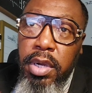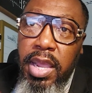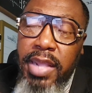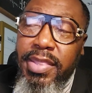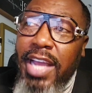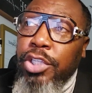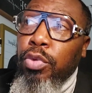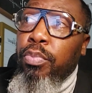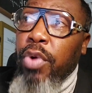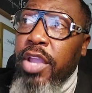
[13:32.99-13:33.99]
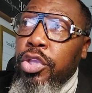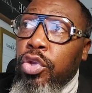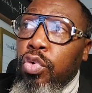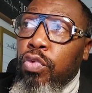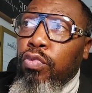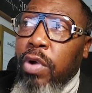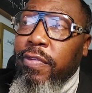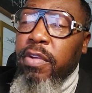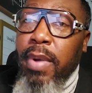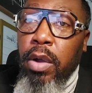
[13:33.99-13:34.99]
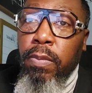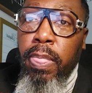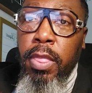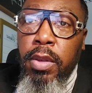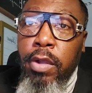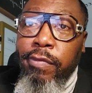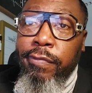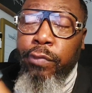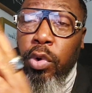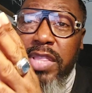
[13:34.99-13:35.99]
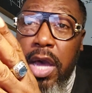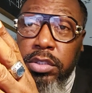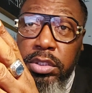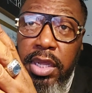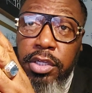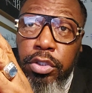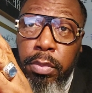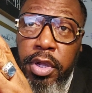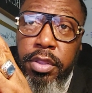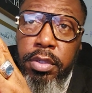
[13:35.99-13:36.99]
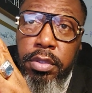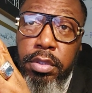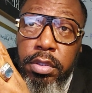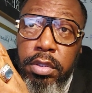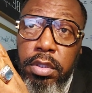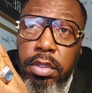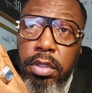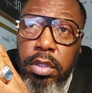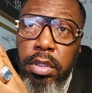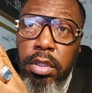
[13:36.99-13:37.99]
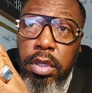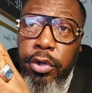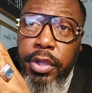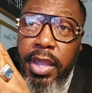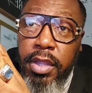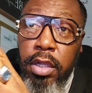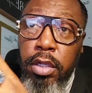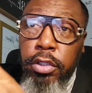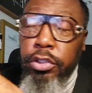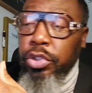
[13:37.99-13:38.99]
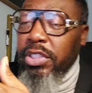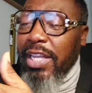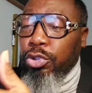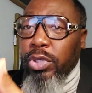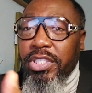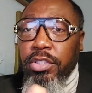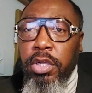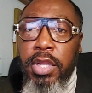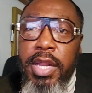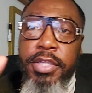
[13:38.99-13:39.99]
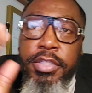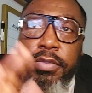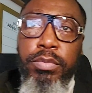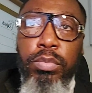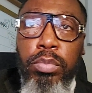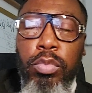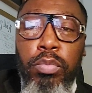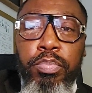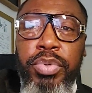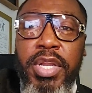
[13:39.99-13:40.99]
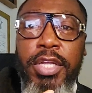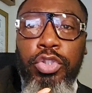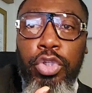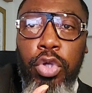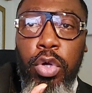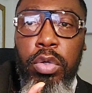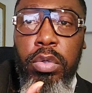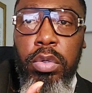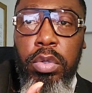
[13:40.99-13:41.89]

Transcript: and that should bring you roughly about $4,000 a month. Okay, you take $2,600, put it into your